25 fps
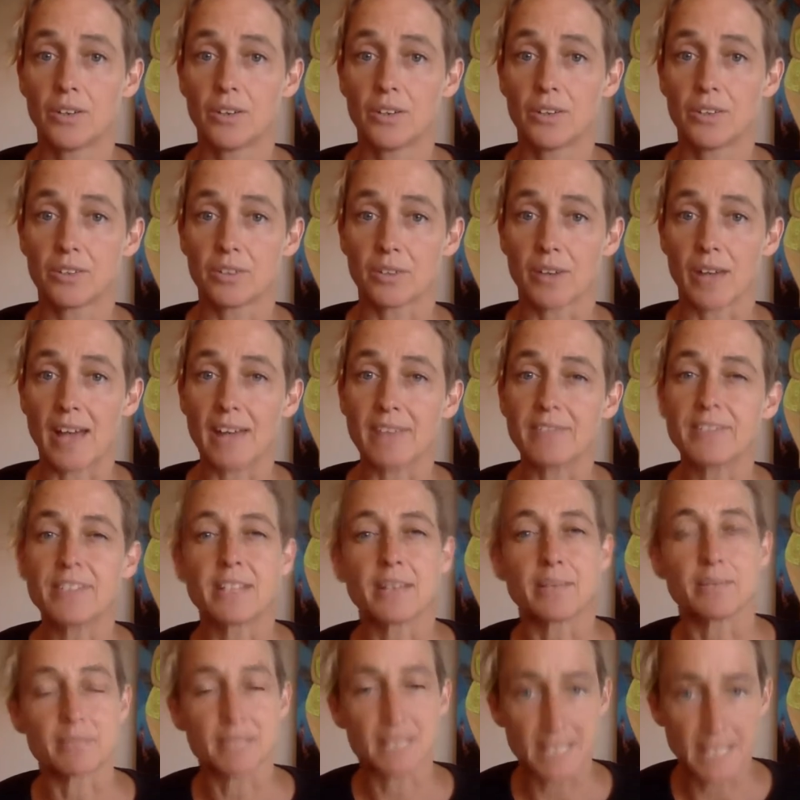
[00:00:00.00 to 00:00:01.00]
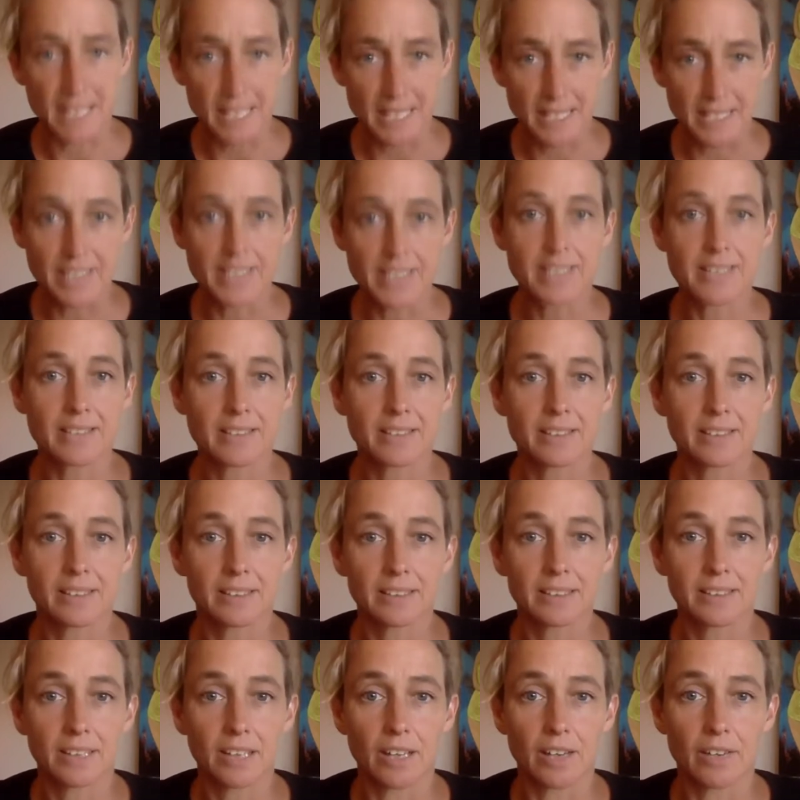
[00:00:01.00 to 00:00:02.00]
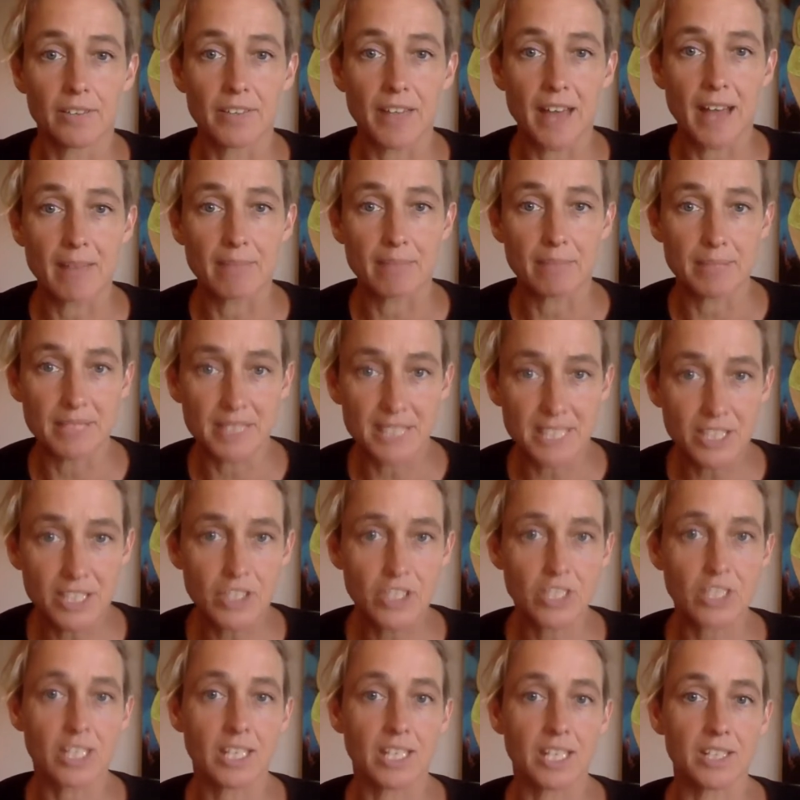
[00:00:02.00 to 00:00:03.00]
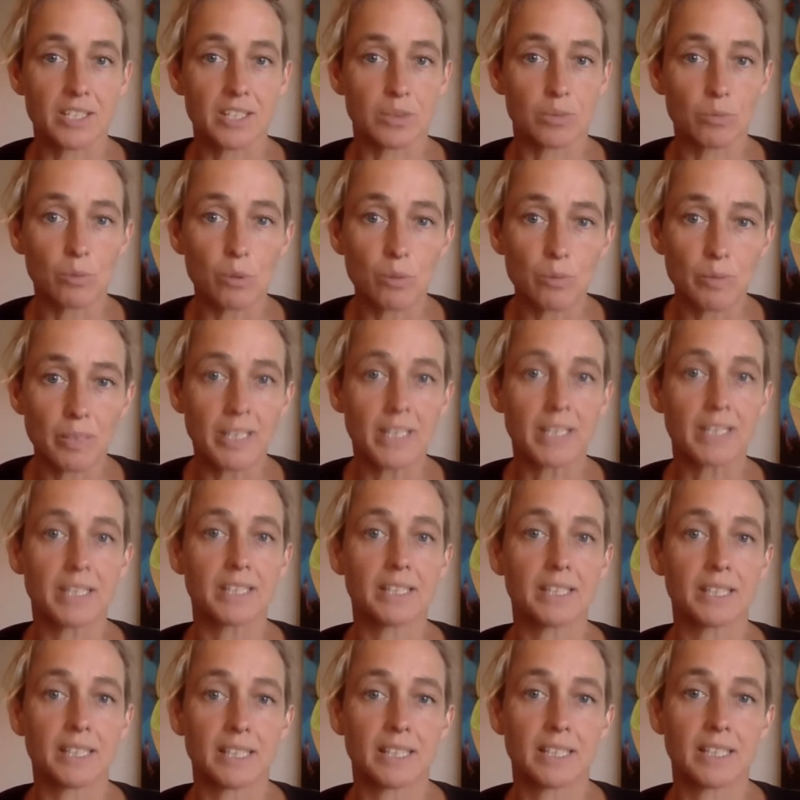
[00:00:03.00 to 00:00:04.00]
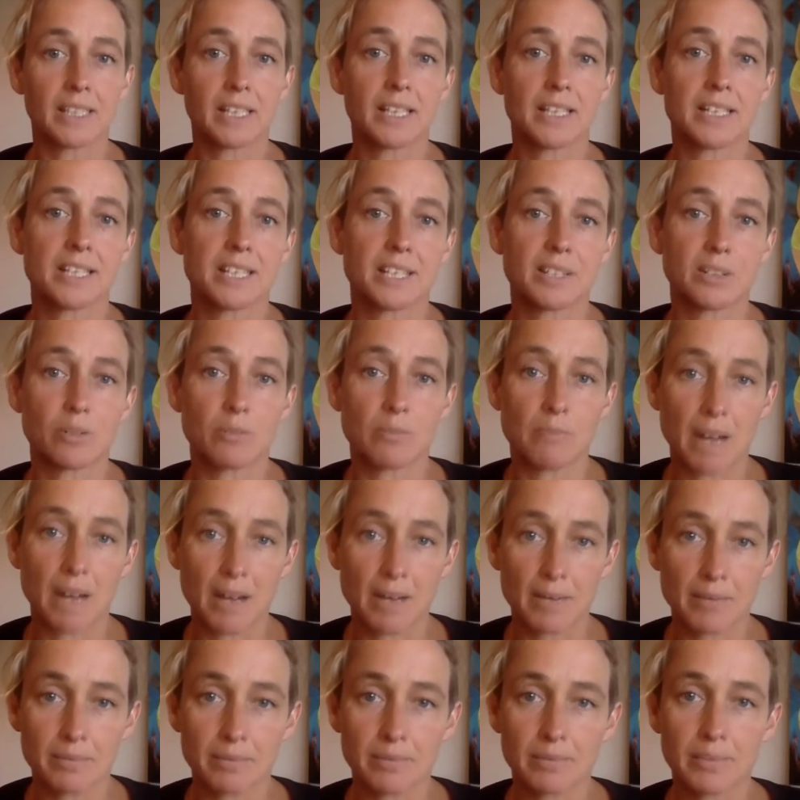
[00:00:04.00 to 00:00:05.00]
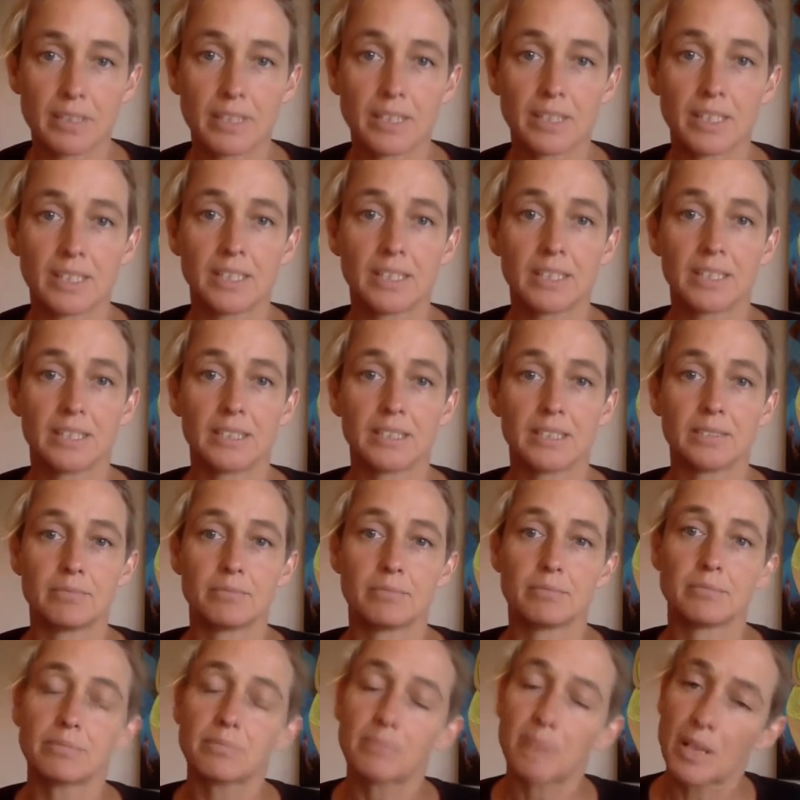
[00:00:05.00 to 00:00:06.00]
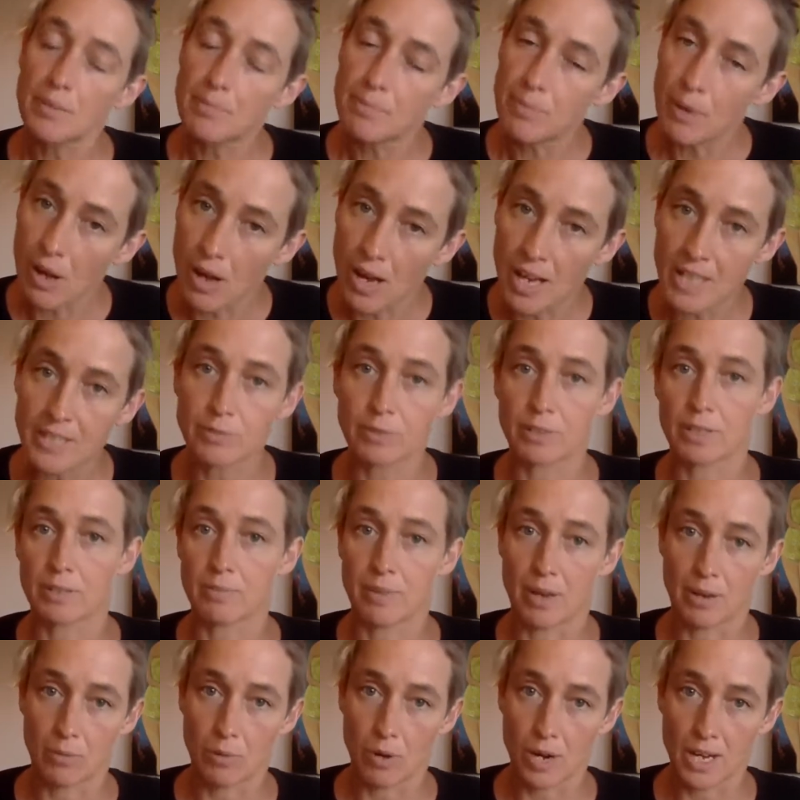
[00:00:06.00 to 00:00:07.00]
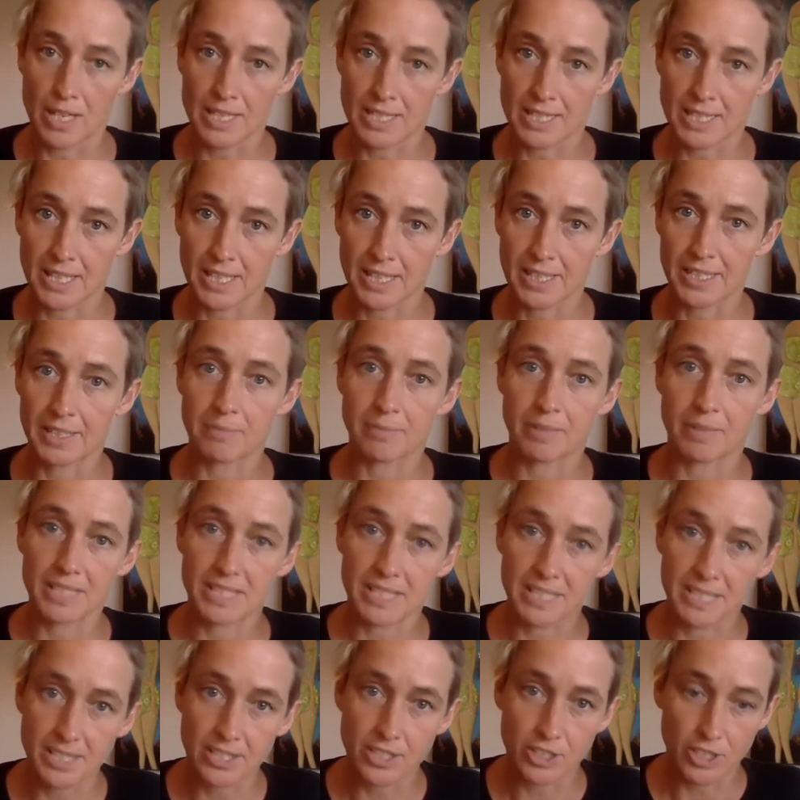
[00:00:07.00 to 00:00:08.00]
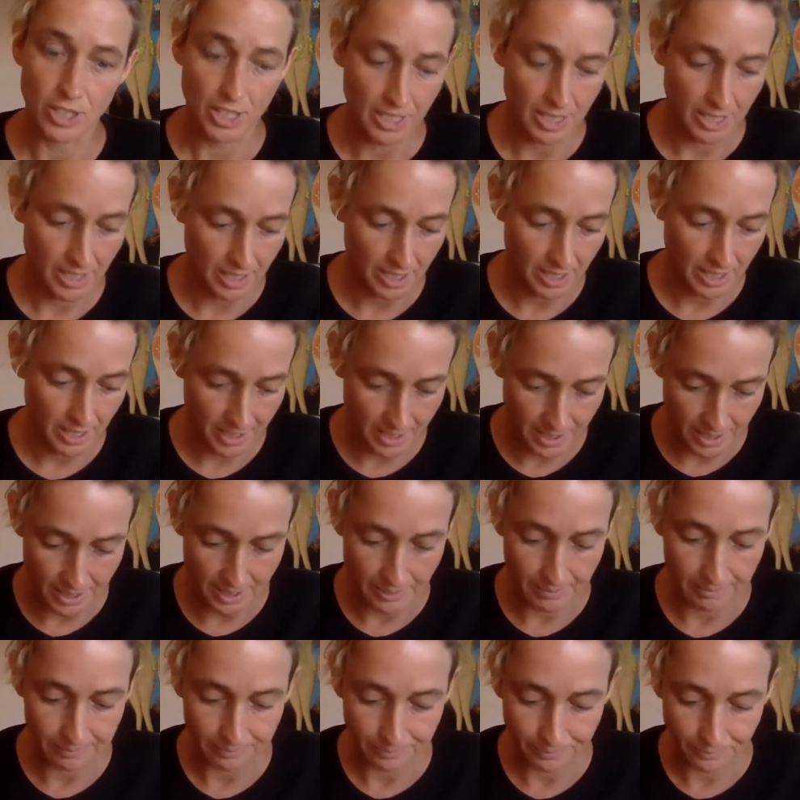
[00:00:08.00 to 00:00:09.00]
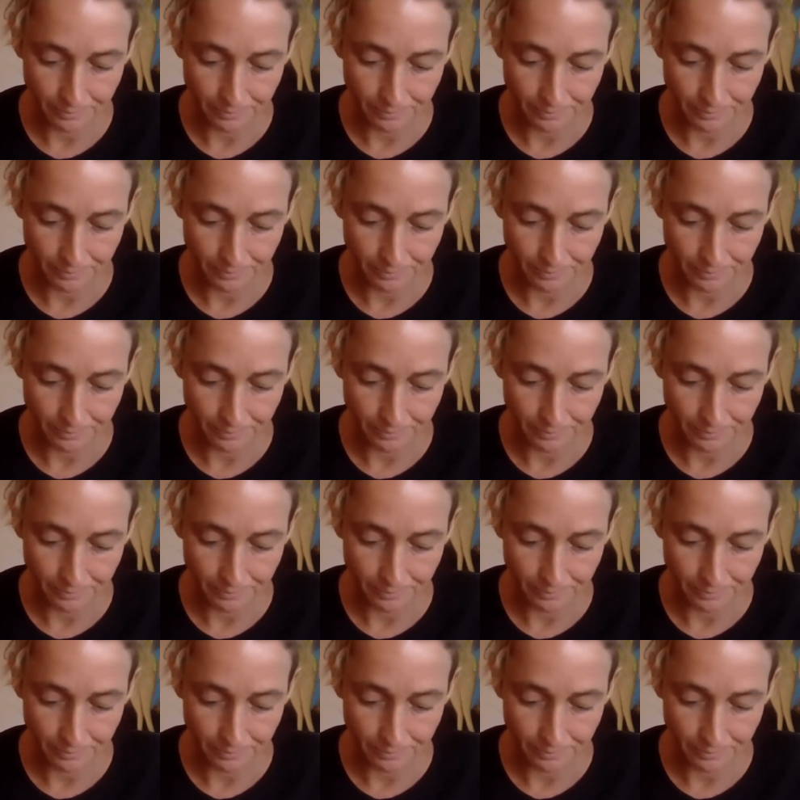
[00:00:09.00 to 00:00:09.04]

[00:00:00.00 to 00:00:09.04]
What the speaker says: So I have some sense of that positioning as a woman and a single mum, combined with my white skin and my cisgenderedness.